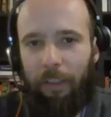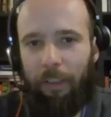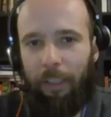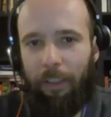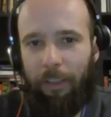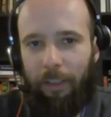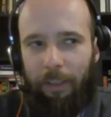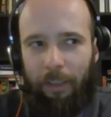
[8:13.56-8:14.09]
I think
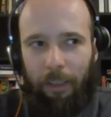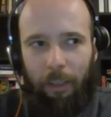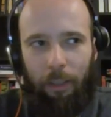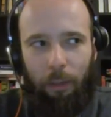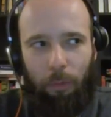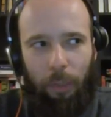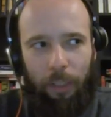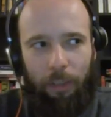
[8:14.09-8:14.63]
that it's
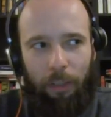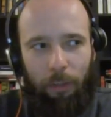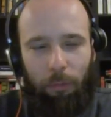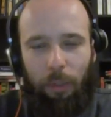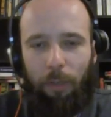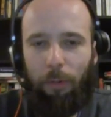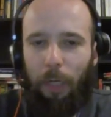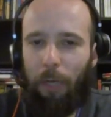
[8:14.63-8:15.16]
quite a
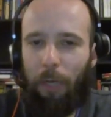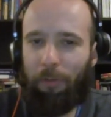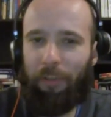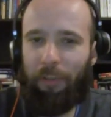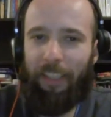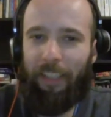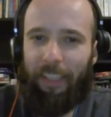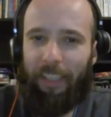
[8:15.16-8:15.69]
rare
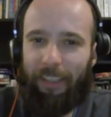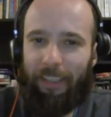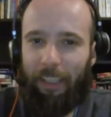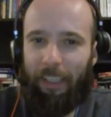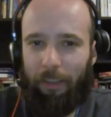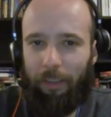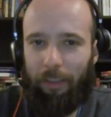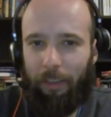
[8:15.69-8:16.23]
thing
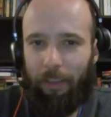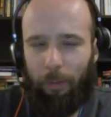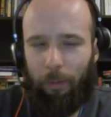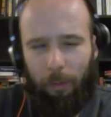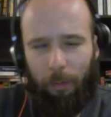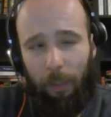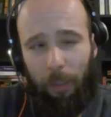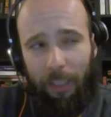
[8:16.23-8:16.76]

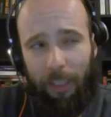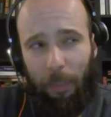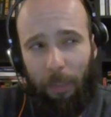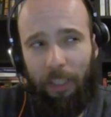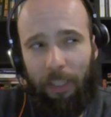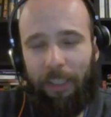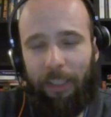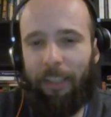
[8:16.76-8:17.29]
that
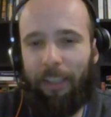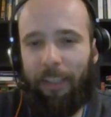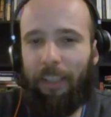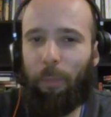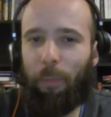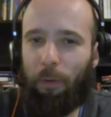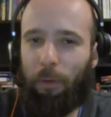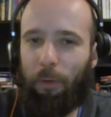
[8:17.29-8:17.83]
especially that the
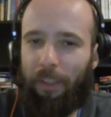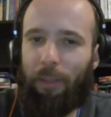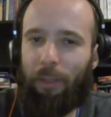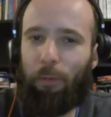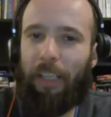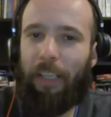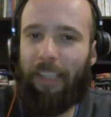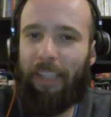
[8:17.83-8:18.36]
sport is
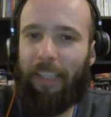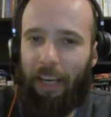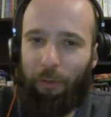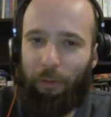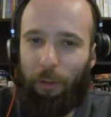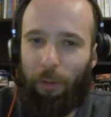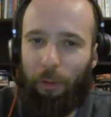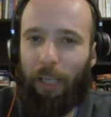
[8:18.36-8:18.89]
quite young
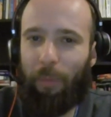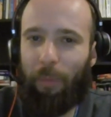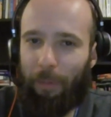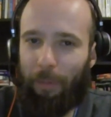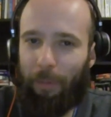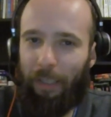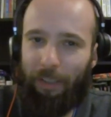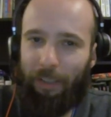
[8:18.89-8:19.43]
for now,
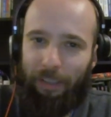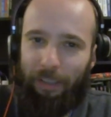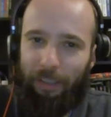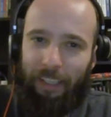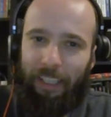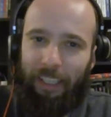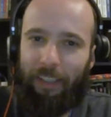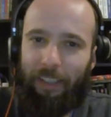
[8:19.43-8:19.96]
but
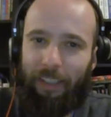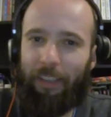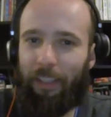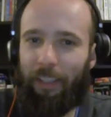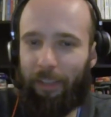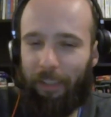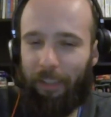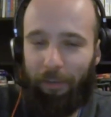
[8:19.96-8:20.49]
that
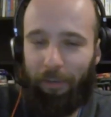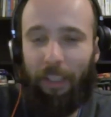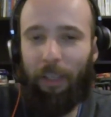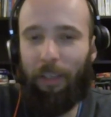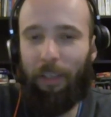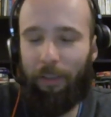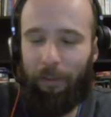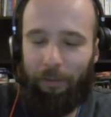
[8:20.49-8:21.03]

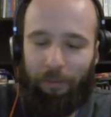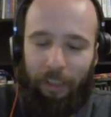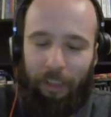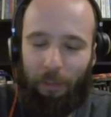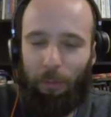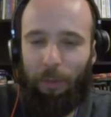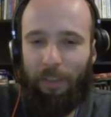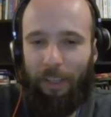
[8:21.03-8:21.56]
the
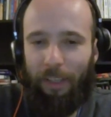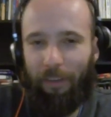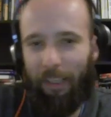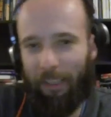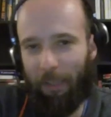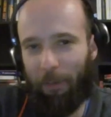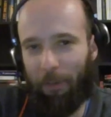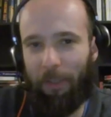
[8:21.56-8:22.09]
father was the
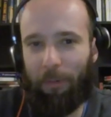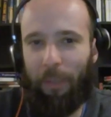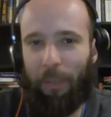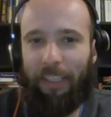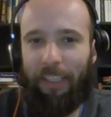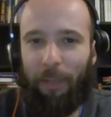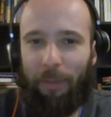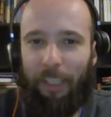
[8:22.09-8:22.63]
fighter, and
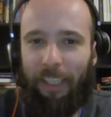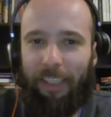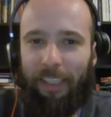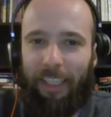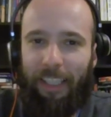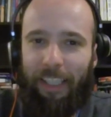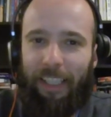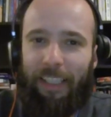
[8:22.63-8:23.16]
right now
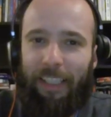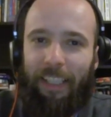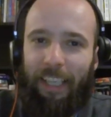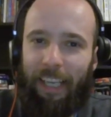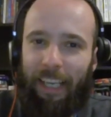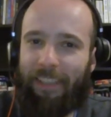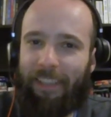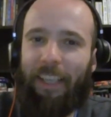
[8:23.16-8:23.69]
the
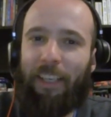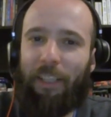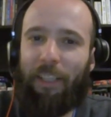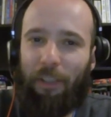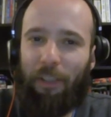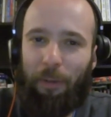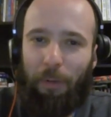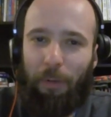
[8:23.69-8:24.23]
like
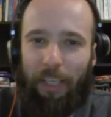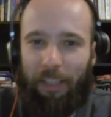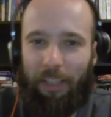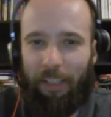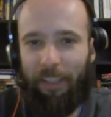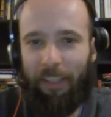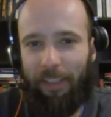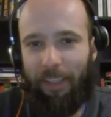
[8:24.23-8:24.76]
second
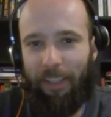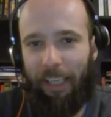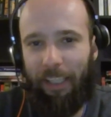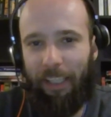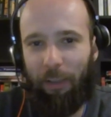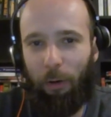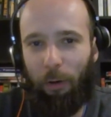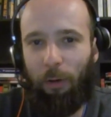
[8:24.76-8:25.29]
generation is
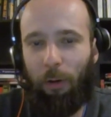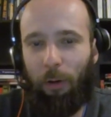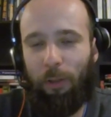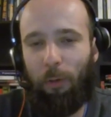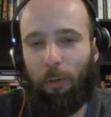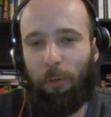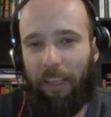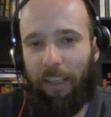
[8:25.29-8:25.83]
like
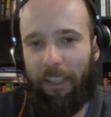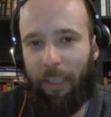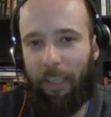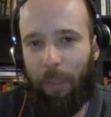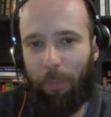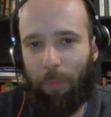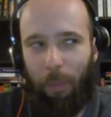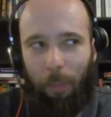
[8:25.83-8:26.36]
also fighting,
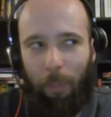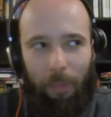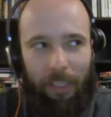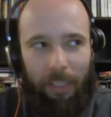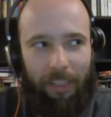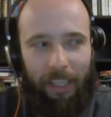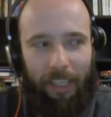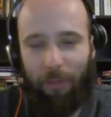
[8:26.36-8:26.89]
but
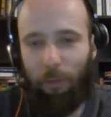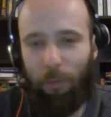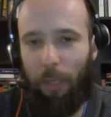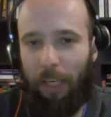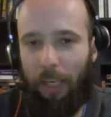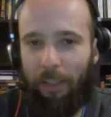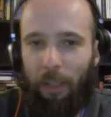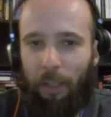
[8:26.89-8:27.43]
probably in next few
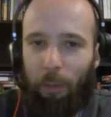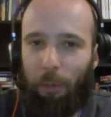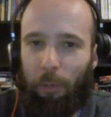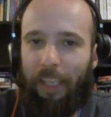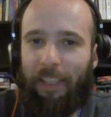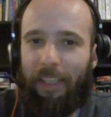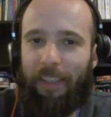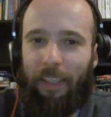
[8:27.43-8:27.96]
years
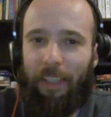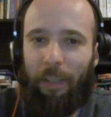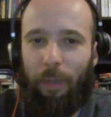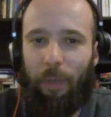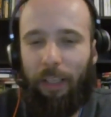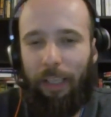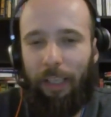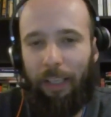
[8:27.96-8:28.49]
we can see
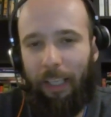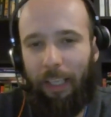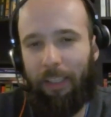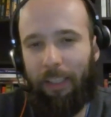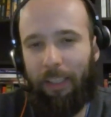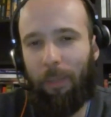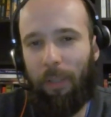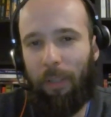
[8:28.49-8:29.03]
a
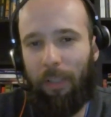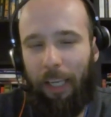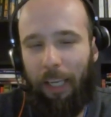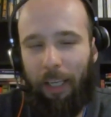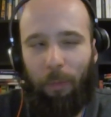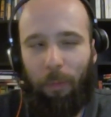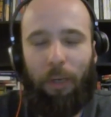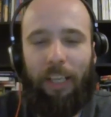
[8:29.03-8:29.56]
little bit
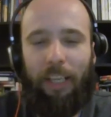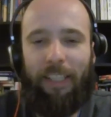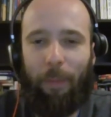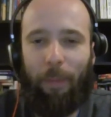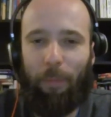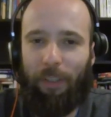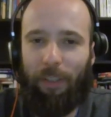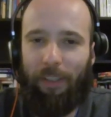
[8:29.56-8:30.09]
like more
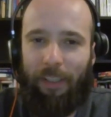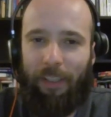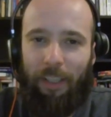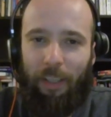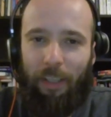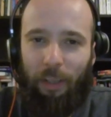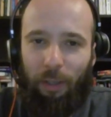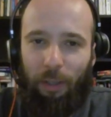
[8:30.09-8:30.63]
examples
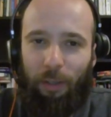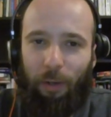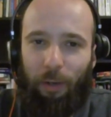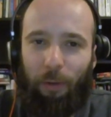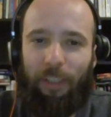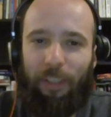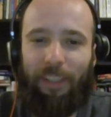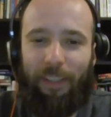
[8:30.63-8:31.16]

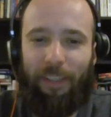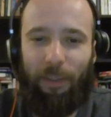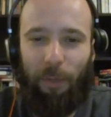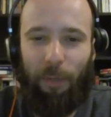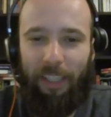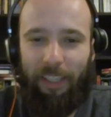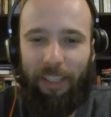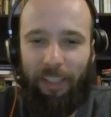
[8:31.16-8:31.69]
of this
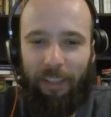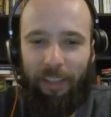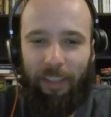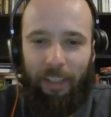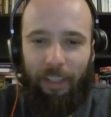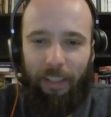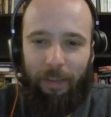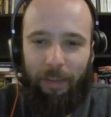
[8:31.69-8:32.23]
situation.
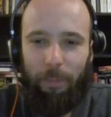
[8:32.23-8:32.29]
